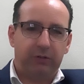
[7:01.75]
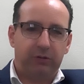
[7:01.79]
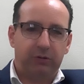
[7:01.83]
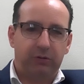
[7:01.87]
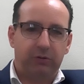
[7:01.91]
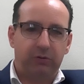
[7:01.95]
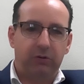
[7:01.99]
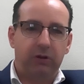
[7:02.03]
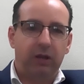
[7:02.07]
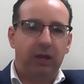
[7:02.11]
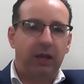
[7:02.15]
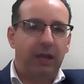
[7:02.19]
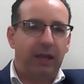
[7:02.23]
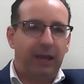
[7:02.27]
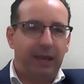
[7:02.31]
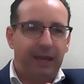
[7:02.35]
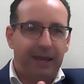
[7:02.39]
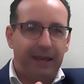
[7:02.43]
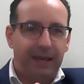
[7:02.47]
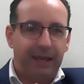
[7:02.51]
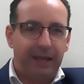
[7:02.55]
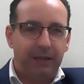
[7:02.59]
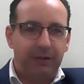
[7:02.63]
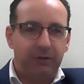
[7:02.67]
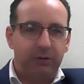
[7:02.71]
you,
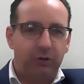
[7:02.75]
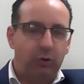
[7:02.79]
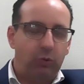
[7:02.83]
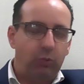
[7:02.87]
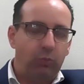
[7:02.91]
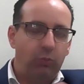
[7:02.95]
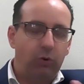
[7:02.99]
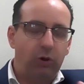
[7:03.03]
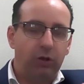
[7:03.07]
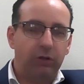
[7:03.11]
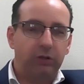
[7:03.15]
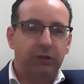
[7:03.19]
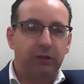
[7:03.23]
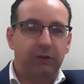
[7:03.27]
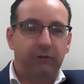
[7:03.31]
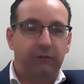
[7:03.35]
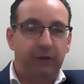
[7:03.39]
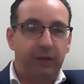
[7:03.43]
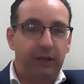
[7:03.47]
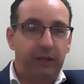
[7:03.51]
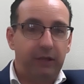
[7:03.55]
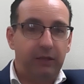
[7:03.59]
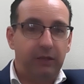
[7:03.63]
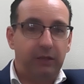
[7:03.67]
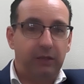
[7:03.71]
and what, if
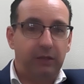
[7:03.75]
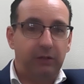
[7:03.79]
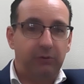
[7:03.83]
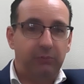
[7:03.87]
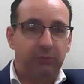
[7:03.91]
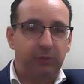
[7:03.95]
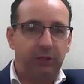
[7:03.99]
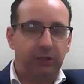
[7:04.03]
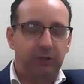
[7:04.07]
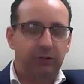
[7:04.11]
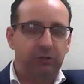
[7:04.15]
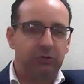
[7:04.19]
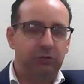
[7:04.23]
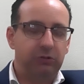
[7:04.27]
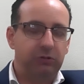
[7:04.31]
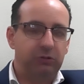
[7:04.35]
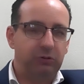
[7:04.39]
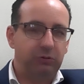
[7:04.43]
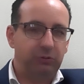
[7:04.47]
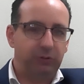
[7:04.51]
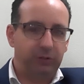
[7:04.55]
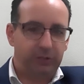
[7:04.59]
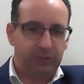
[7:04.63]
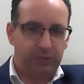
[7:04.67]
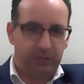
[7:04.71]
anything, we can do
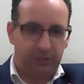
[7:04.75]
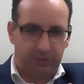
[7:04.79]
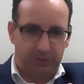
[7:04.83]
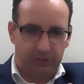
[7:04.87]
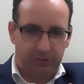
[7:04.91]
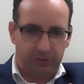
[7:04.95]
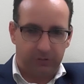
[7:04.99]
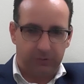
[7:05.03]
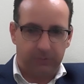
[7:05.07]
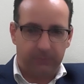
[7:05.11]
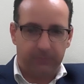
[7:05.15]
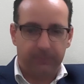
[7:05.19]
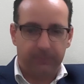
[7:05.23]
to assist you.